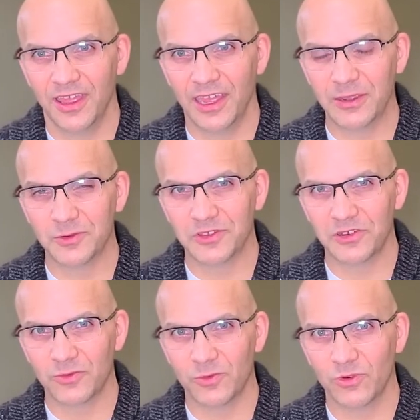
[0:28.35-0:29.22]
I was in
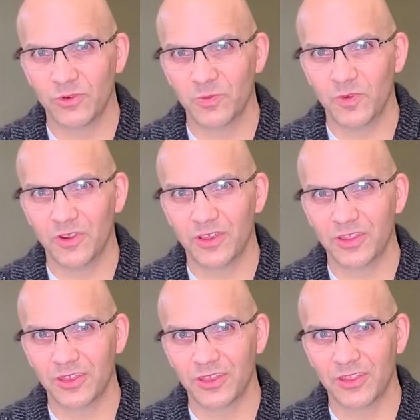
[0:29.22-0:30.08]
a room
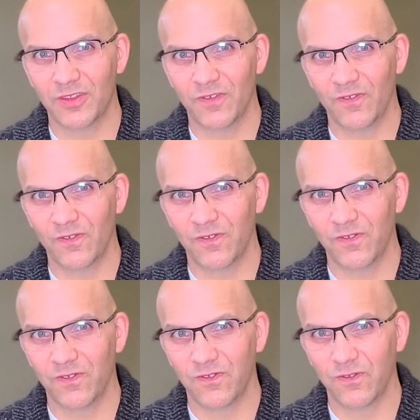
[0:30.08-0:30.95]
with
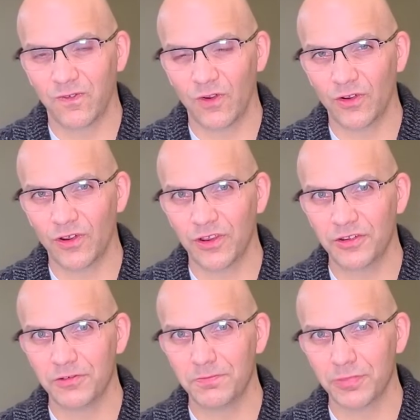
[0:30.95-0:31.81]

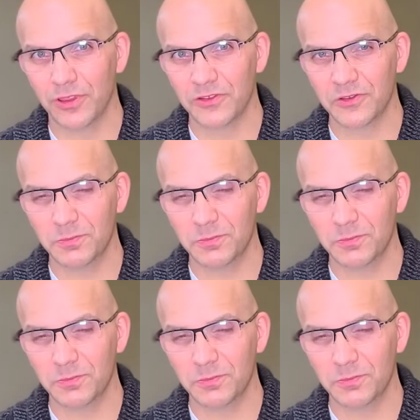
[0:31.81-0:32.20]
400 plus